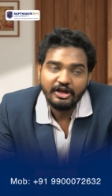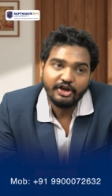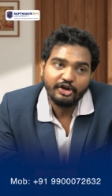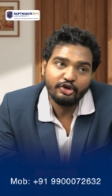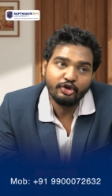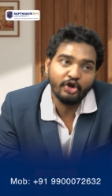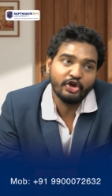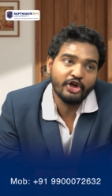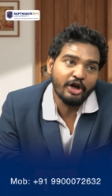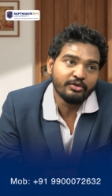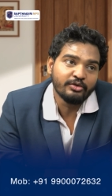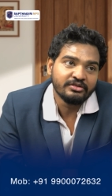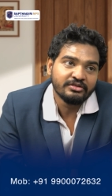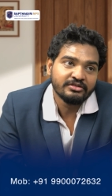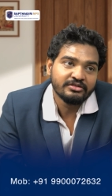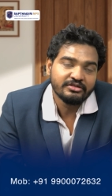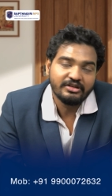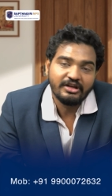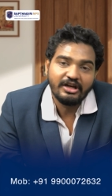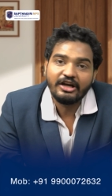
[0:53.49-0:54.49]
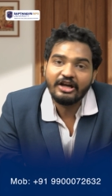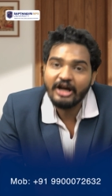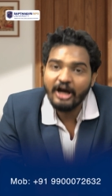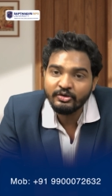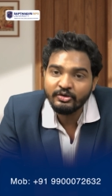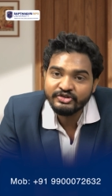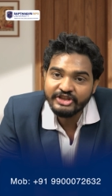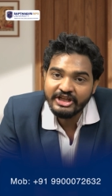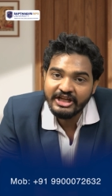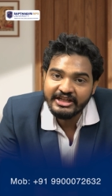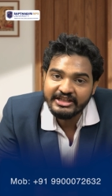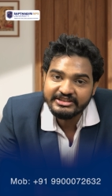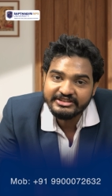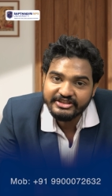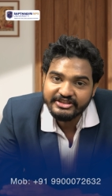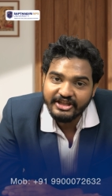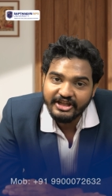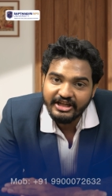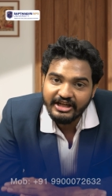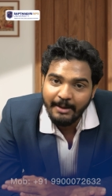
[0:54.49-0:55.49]
Note down, counseling
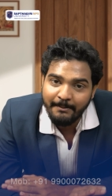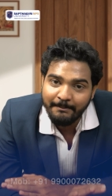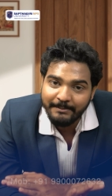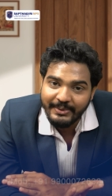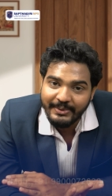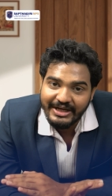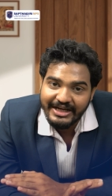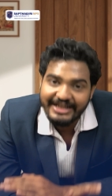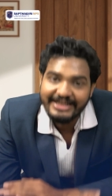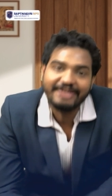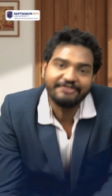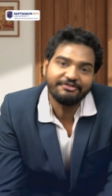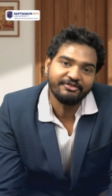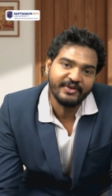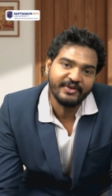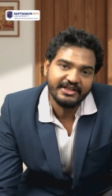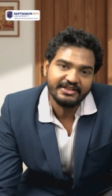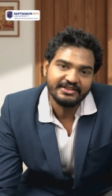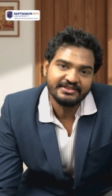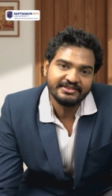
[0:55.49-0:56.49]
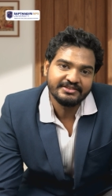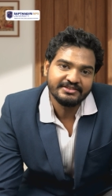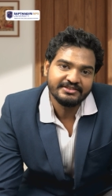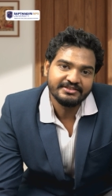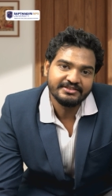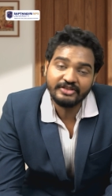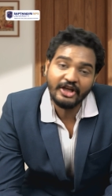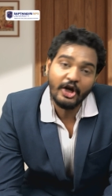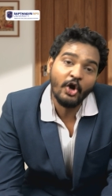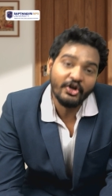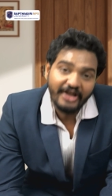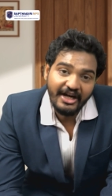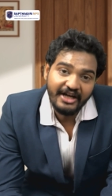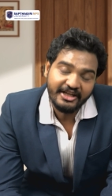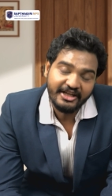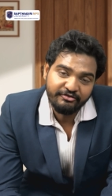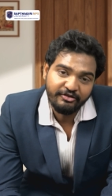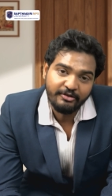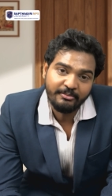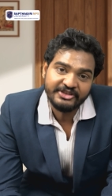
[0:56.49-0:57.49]
is completely free. The contact
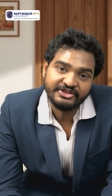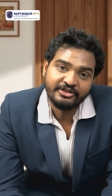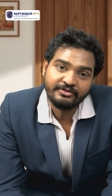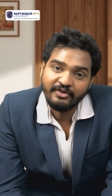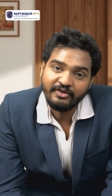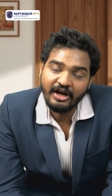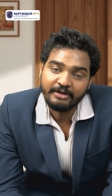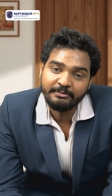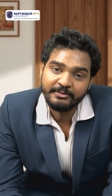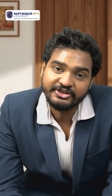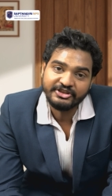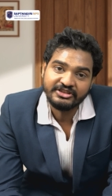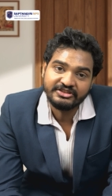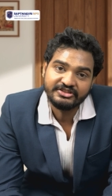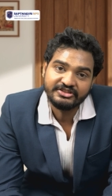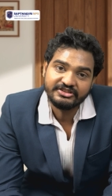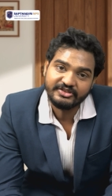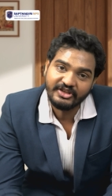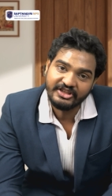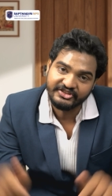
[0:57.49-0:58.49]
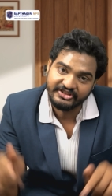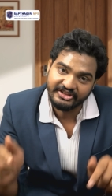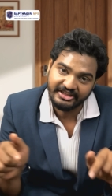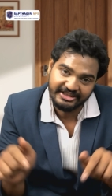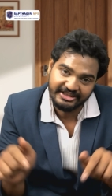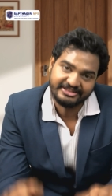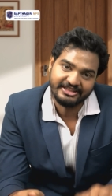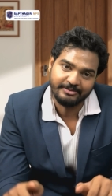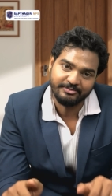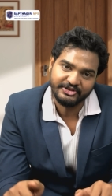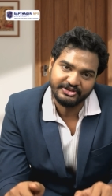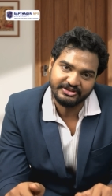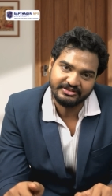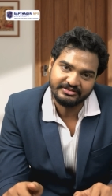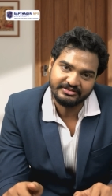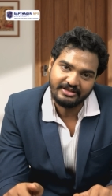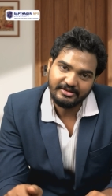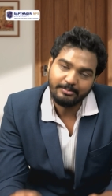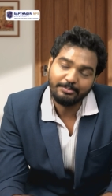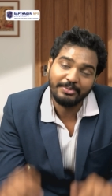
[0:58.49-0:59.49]
information for admissions is in the description.
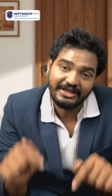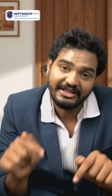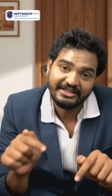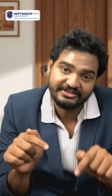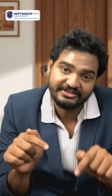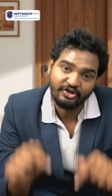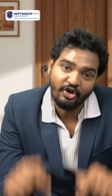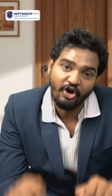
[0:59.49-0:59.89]
Please